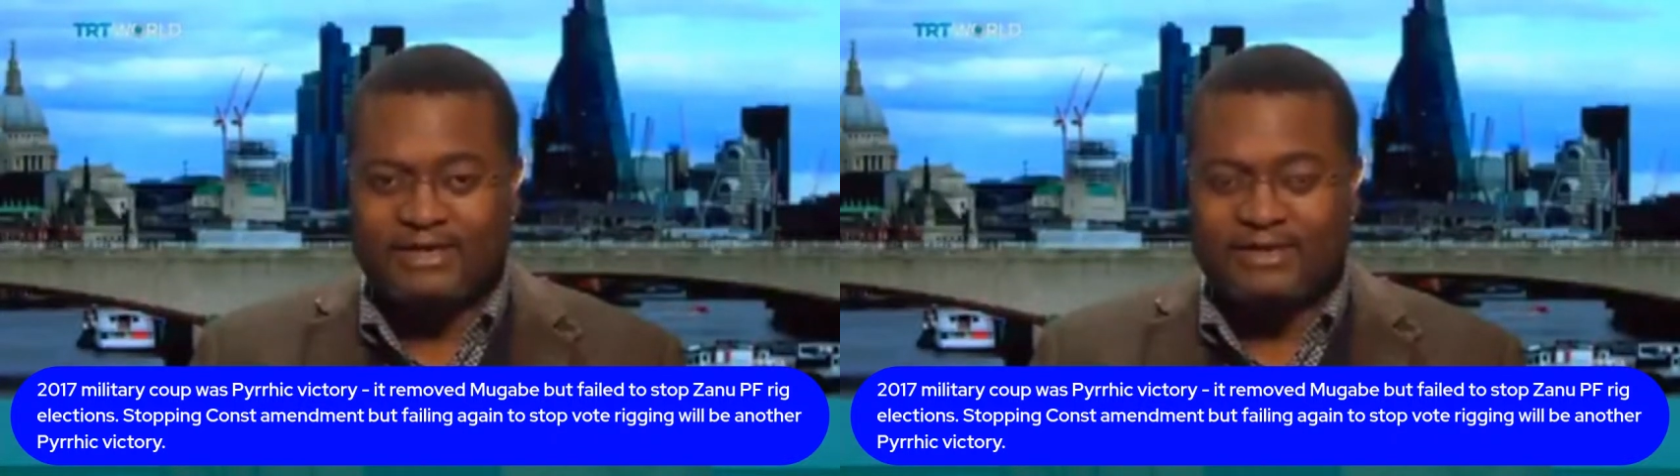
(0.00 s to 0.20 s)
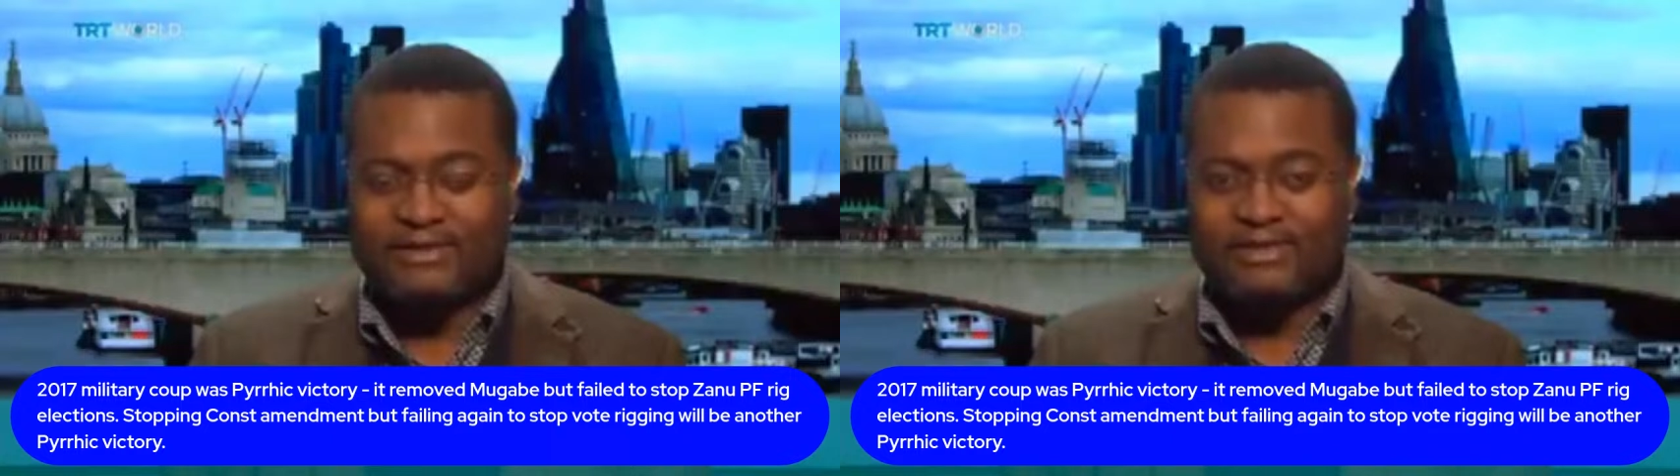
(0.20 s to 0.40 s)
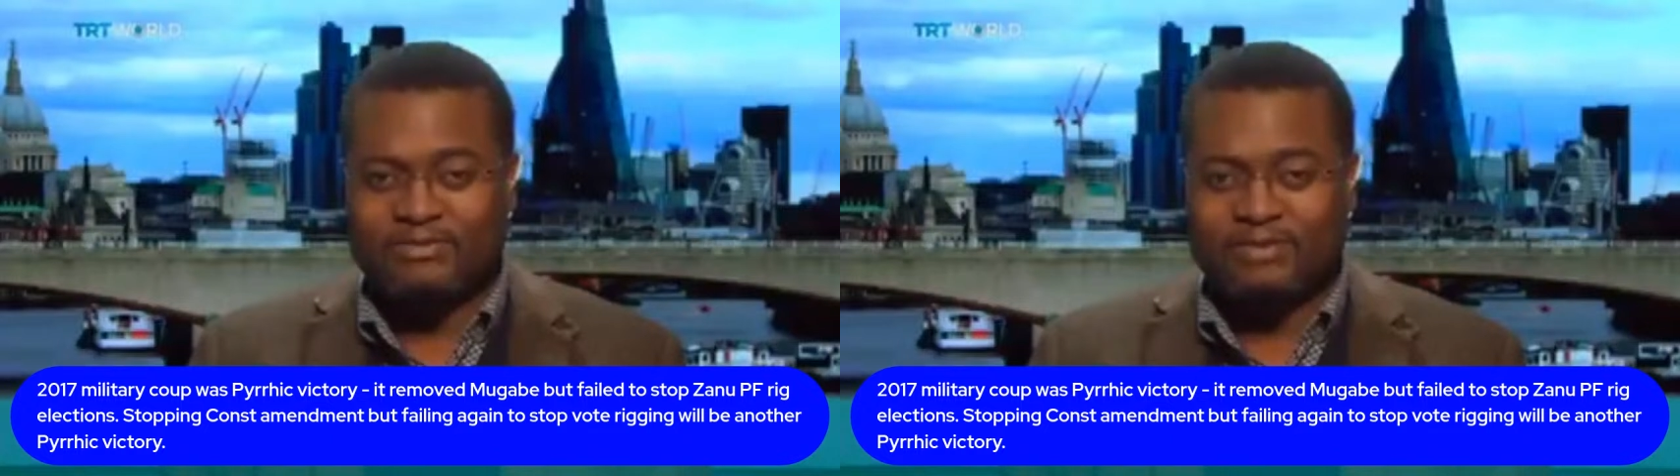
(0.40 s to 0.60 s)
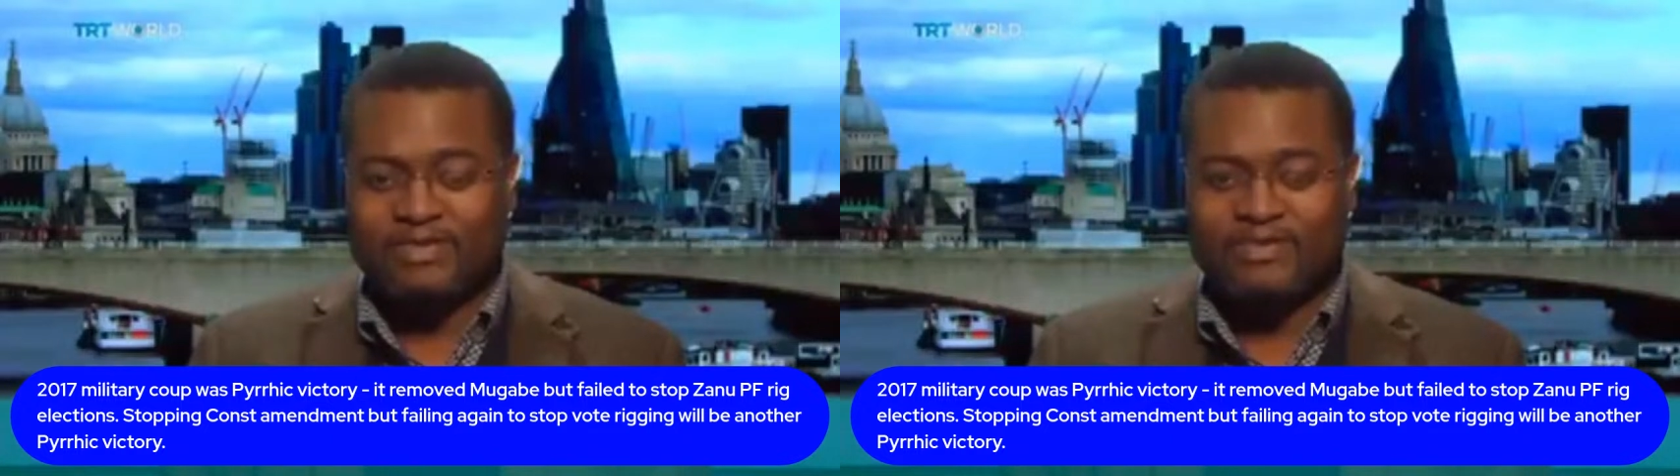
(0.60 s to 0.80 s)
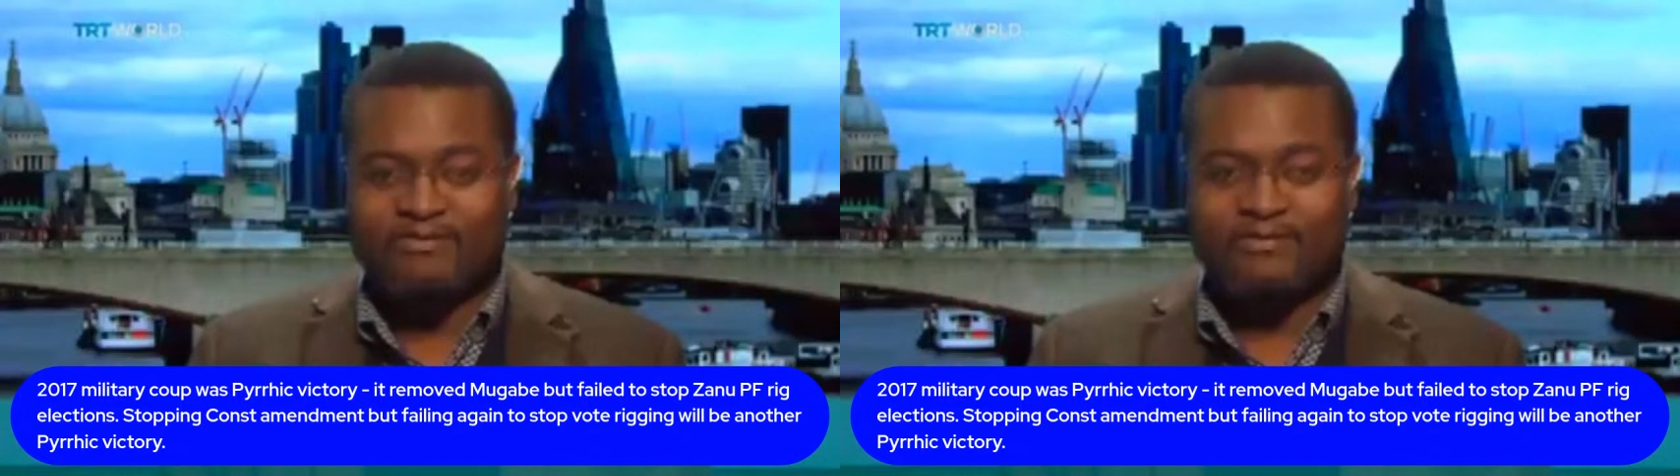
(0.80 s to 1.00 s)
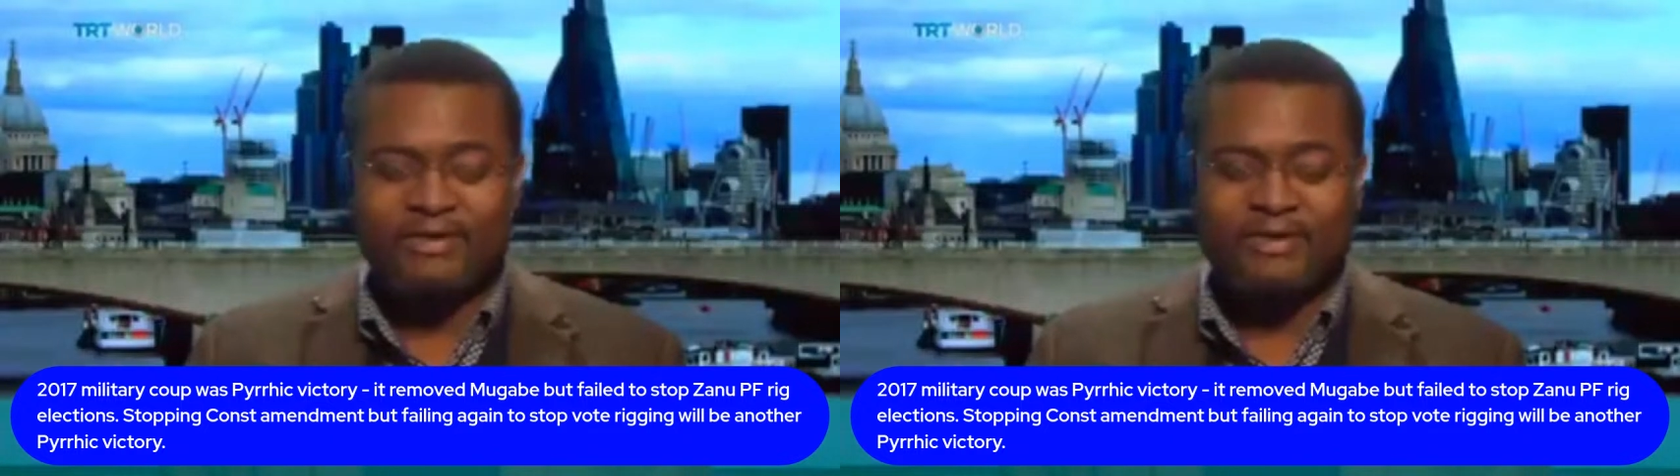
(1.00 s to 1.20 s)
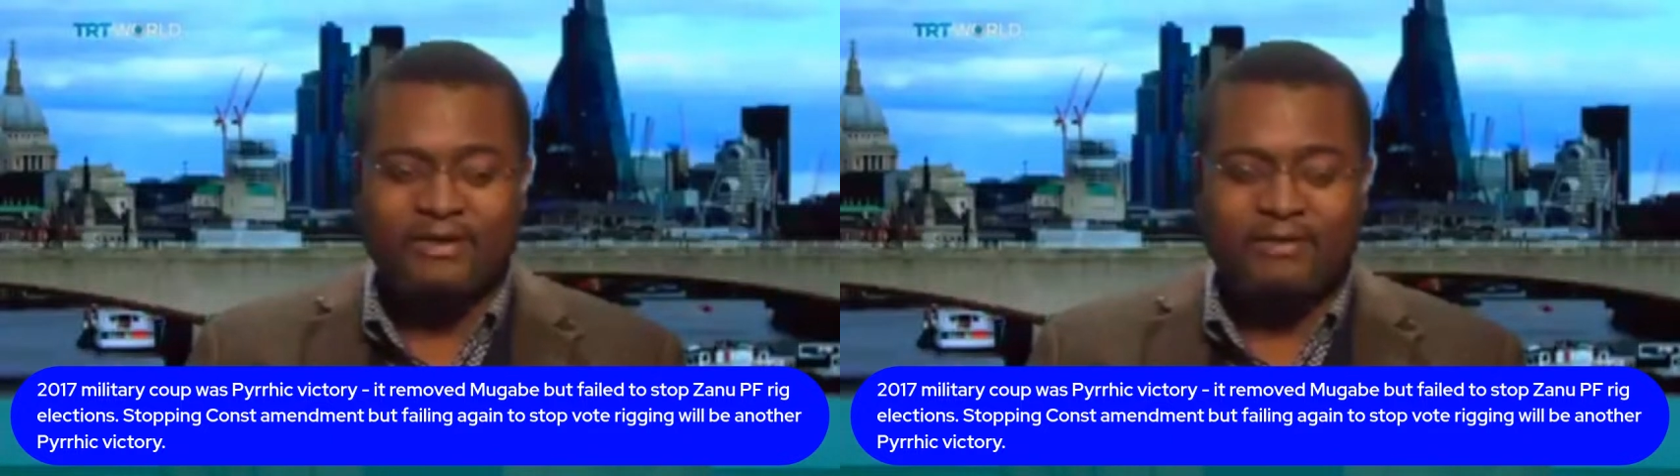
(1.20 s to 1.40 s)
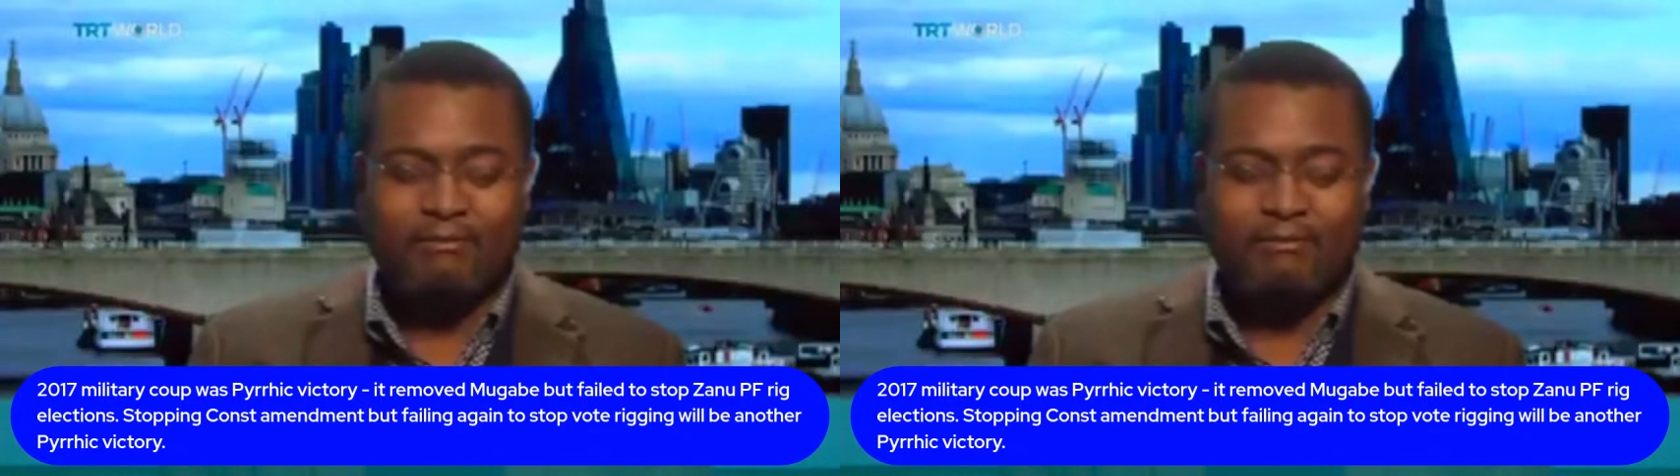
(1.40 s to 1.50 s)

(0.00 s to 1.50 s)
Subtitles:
countries where there have been